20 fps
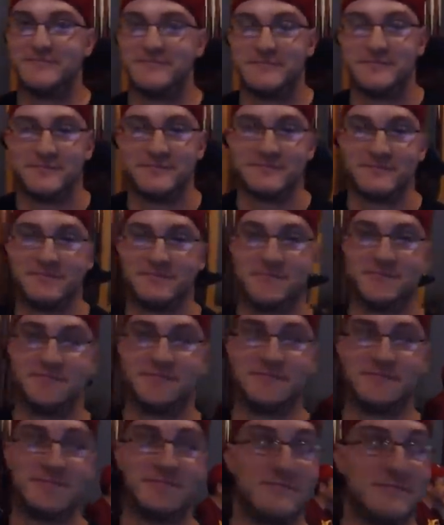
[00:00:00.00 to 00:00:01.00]

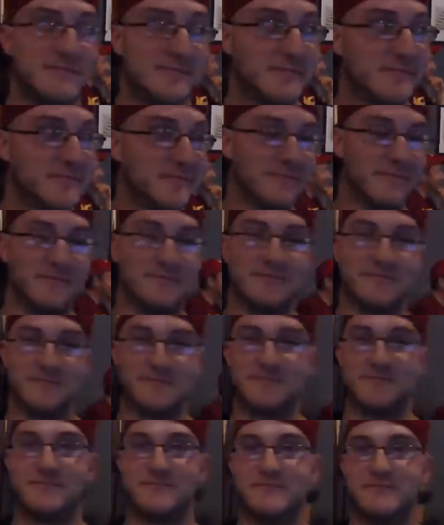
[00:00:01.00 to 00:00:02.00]

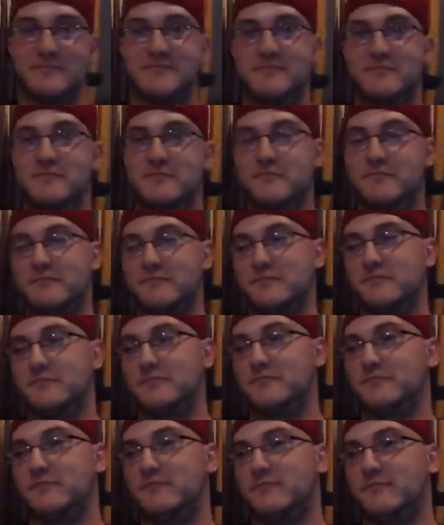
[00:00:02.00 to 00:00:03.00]

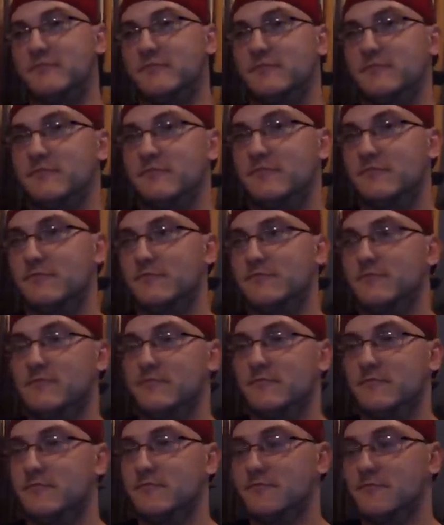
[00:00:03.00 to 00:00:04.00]

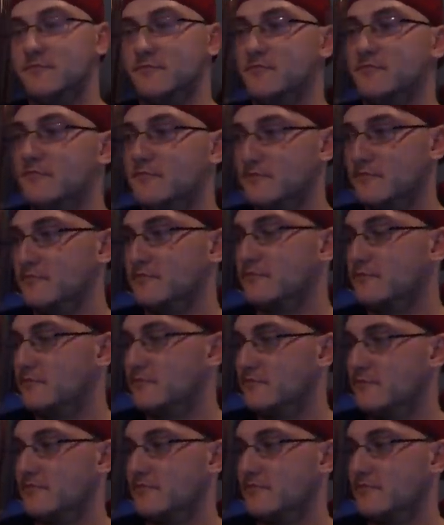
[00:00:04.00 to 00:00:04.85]
(silent)